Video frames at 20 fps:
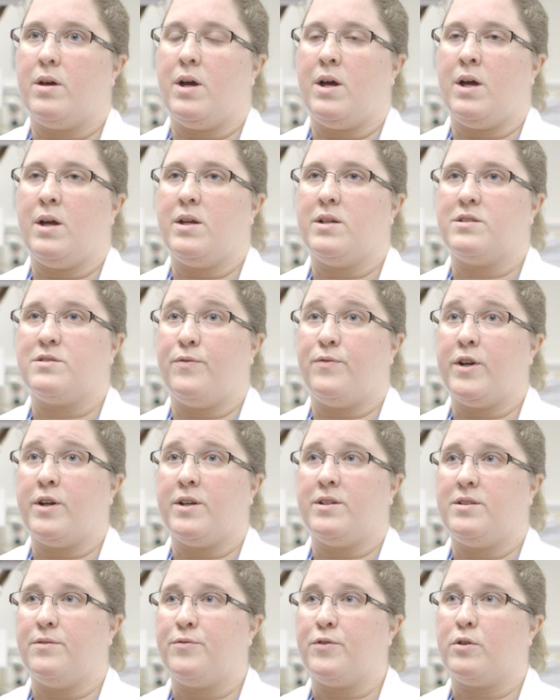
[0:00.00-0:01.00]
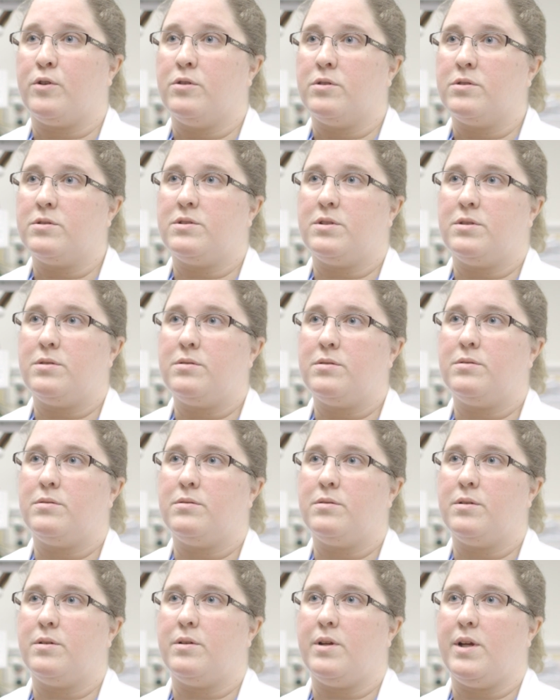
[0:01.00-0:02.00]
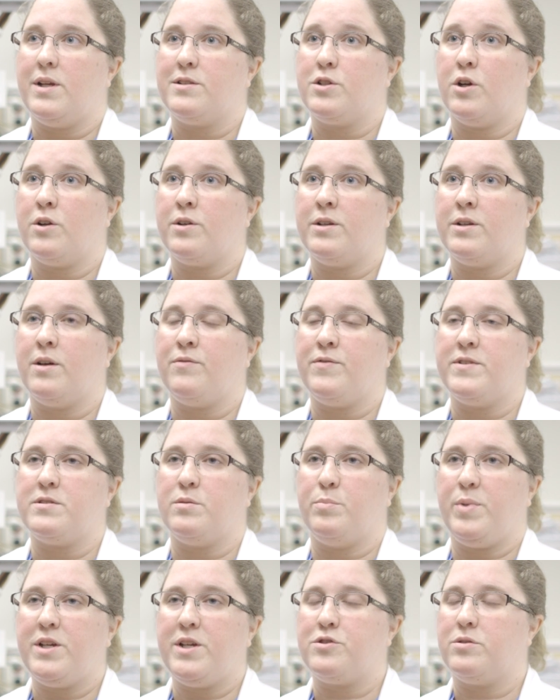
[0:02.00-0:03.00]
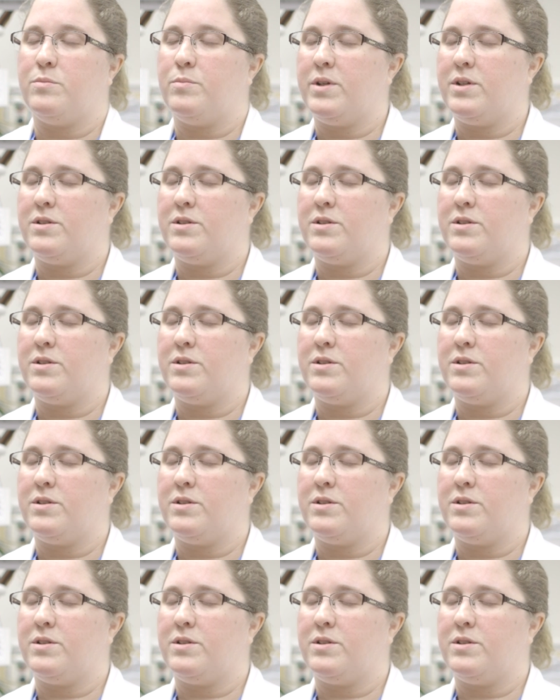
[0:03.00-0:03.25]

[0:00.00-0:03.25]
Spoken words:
It's very difficult. It's hard enough as a patient,